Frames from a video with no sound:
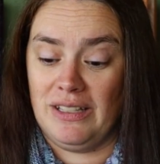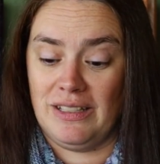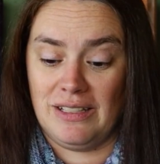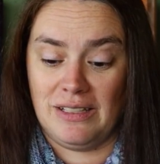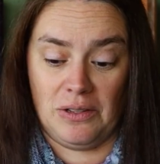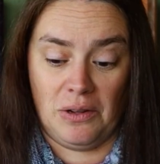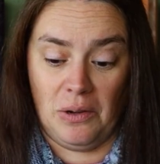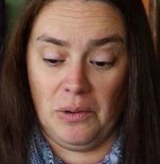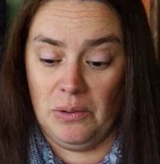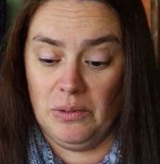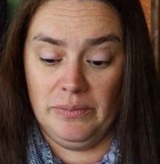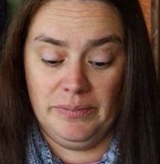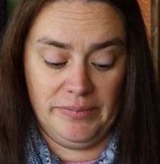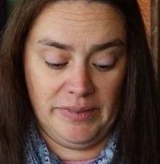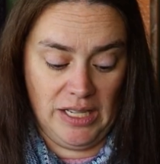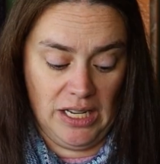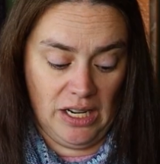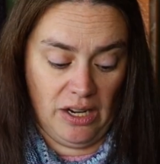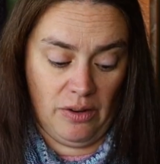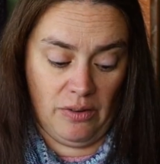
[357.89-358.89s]
So,
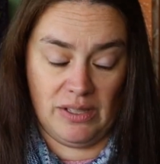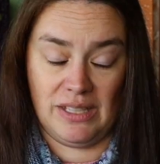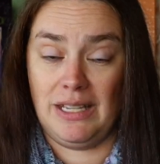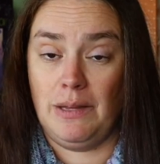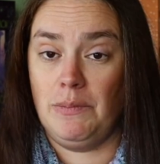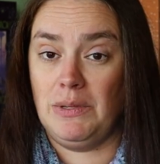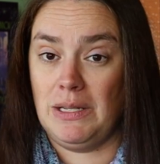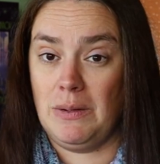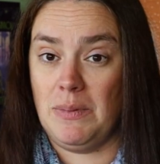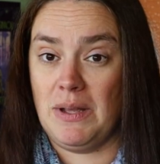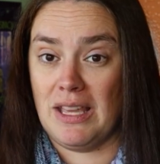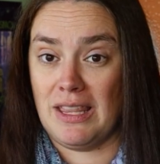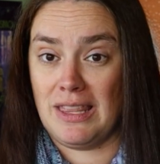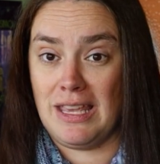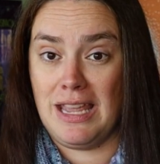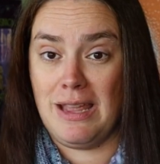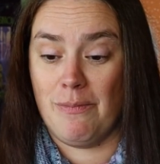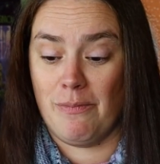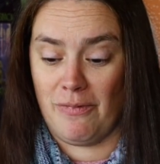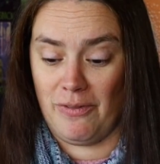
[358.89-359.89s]
you know, it seems to be a
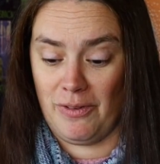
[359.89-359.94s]
theme